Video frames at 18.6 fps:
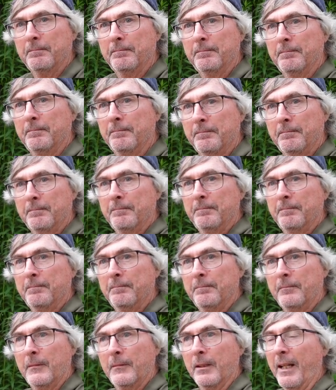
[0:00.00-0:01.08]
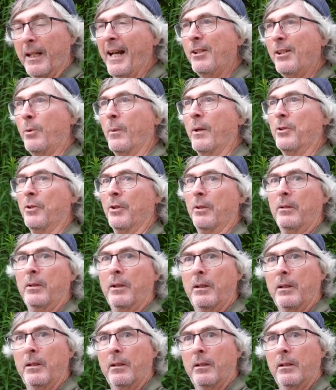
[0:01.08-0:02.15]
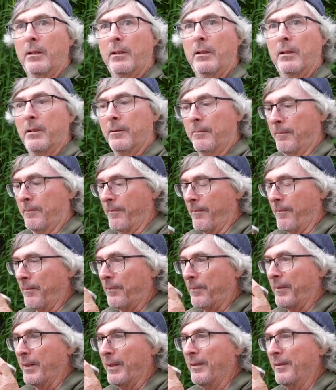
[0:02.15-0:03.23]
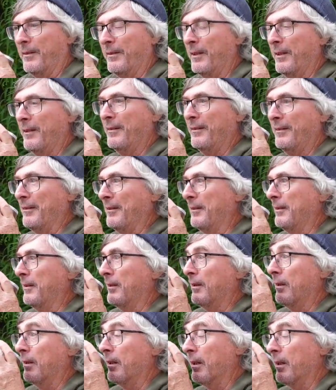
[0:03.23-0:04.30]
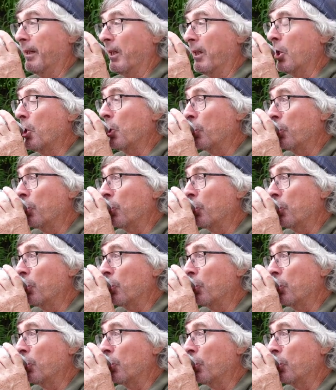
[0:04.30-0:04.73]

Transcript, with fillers: Last question. Last question. Okay, let me think. I have to think of one. All right.